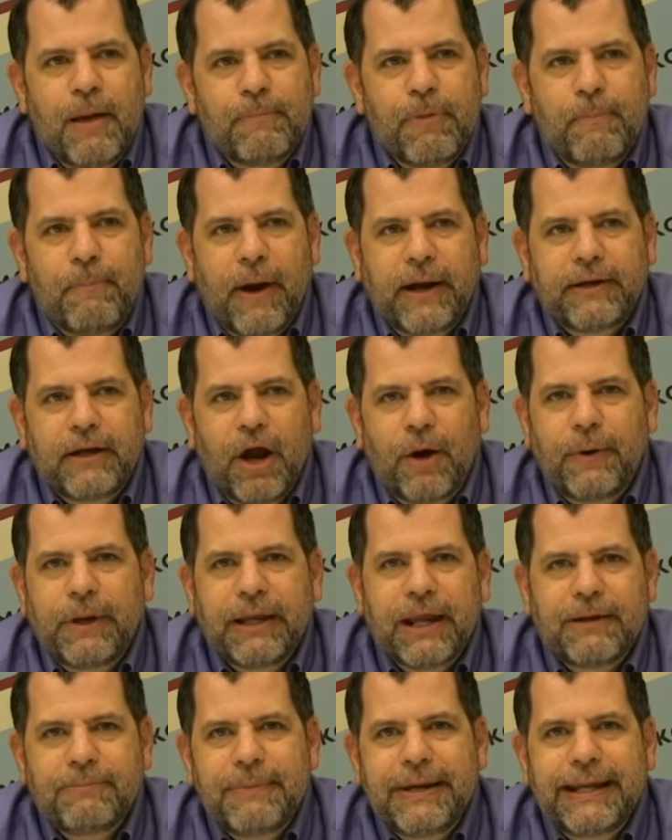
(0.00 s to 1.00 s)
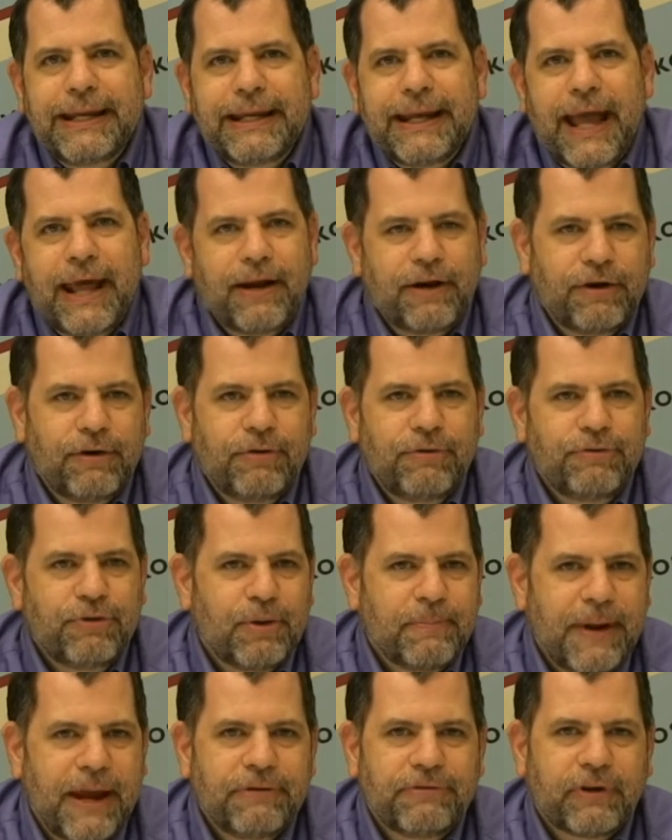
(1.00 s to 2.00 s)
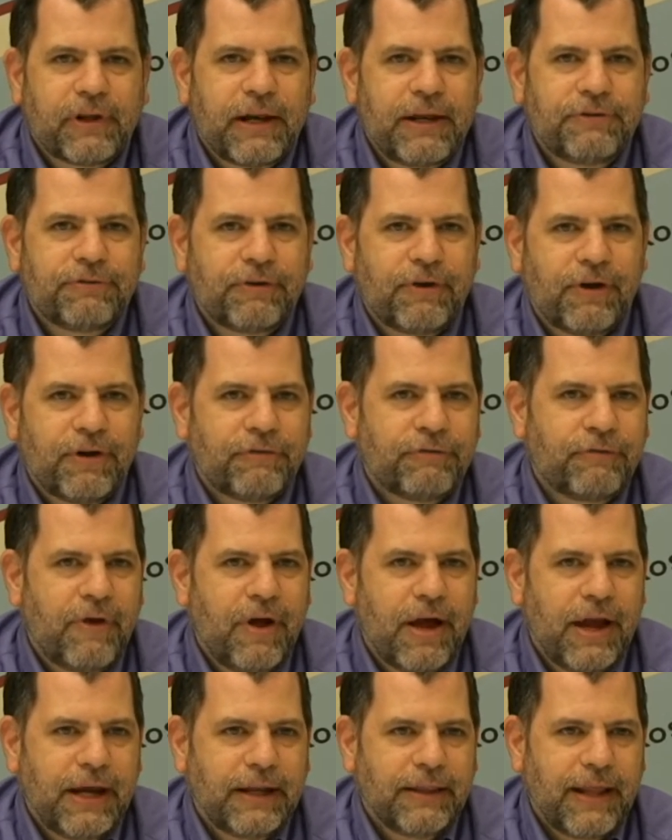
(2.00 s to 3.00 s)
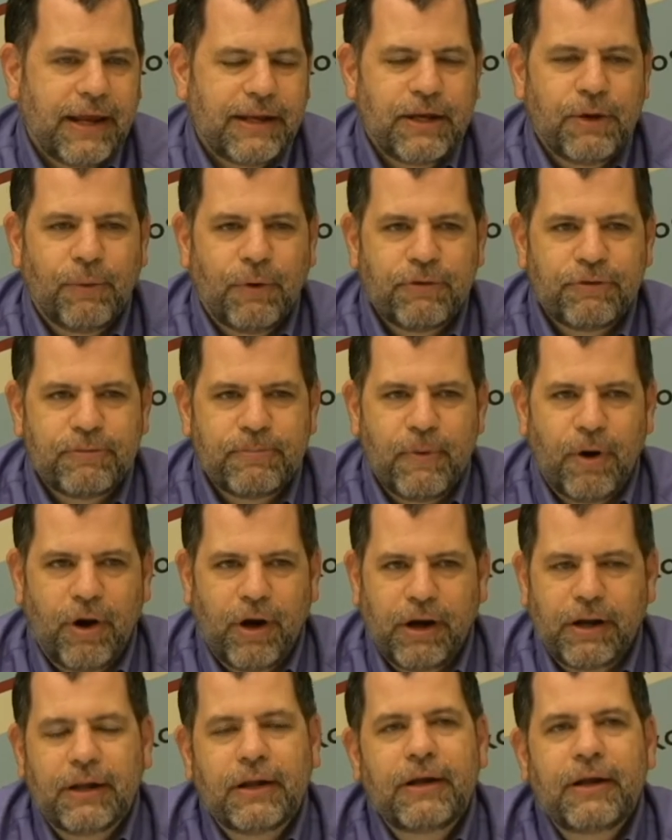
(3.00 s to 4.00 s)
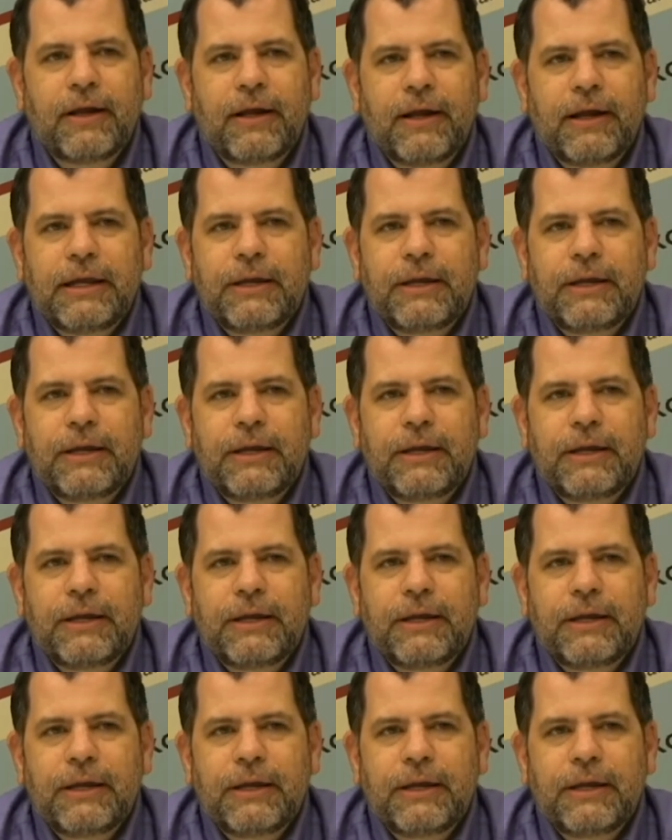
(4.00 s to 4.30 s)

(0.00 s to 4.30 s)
But by knowing and meeting editors, you're basically certifying that you're smart,